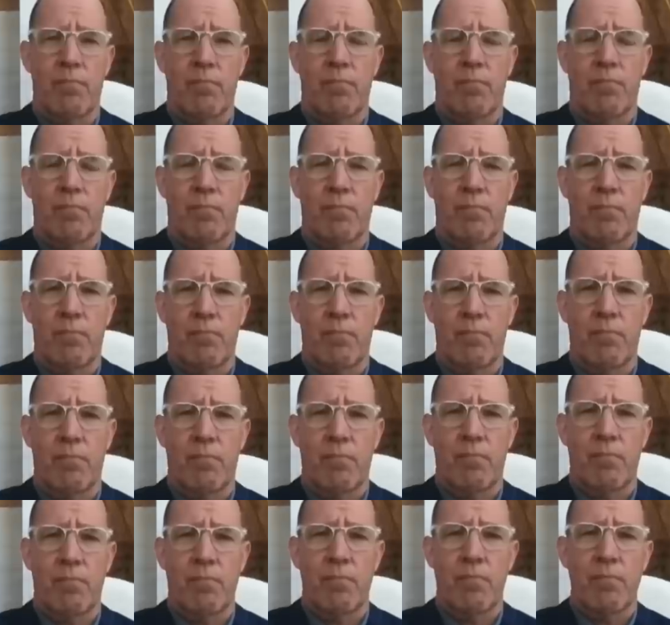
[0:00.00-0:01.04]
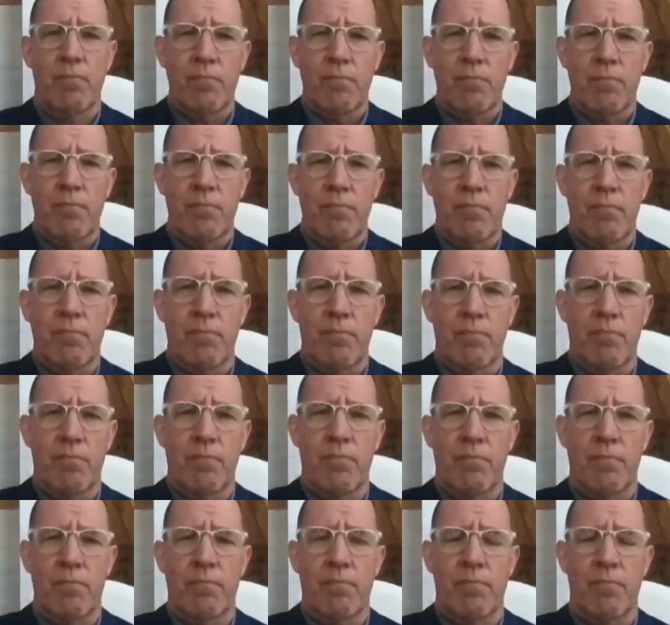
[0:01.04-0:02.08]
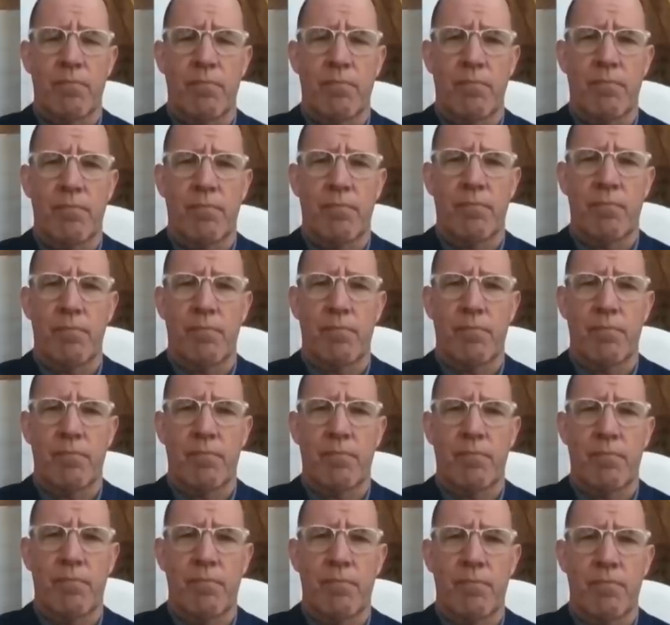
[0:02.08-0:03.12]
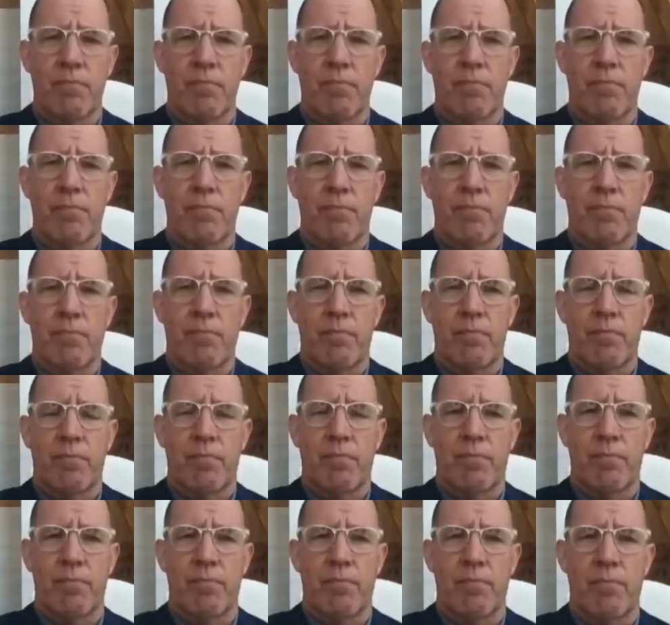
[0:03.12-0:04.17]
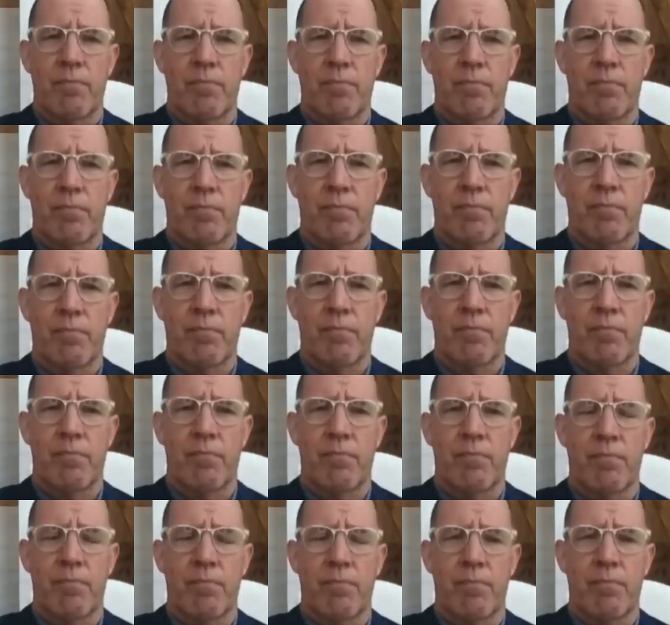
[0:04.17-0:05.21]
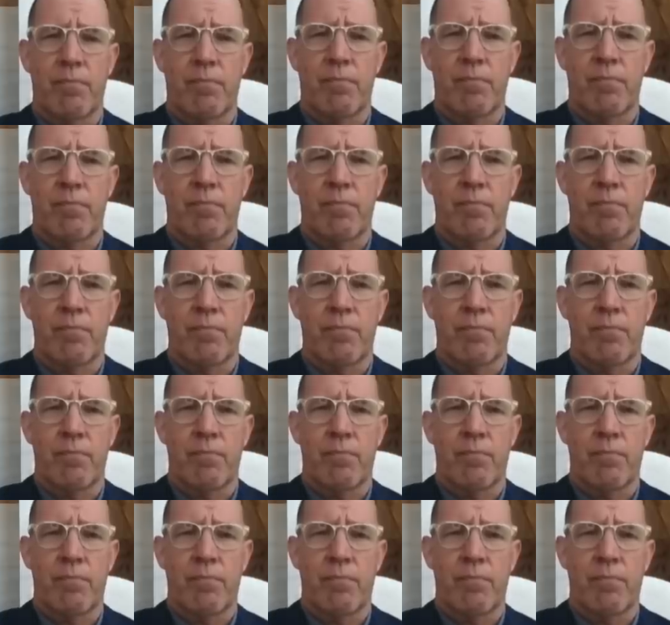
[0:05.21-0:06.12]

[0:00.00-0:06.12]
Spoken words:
(silent)